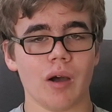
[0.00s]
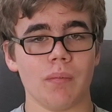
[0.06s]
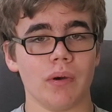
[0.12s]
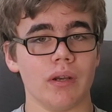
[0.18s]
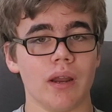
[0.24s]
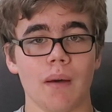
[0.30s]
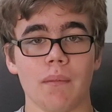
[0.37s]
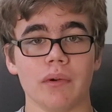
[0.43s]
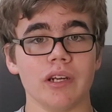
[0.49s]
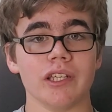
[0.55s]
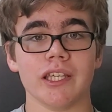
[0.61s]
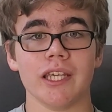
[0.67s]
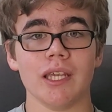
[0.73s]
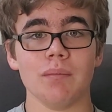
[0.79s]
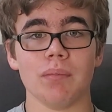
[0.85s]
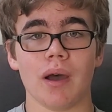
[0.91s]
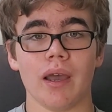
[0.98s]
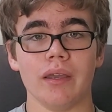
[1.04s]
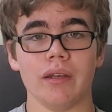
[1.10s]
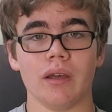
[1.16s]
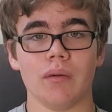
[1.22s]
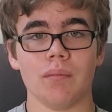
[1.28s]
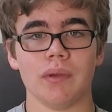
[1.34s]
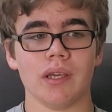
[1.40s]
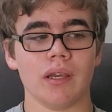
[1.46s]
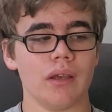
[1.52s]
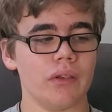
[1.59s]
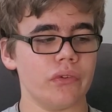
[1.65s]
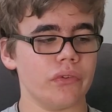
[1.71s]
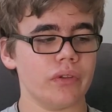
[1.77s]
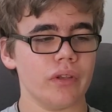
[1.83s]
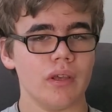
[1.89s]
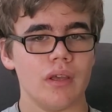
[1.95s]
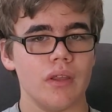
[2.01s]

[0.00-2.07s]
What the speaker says: but I'm gonna keep buying them because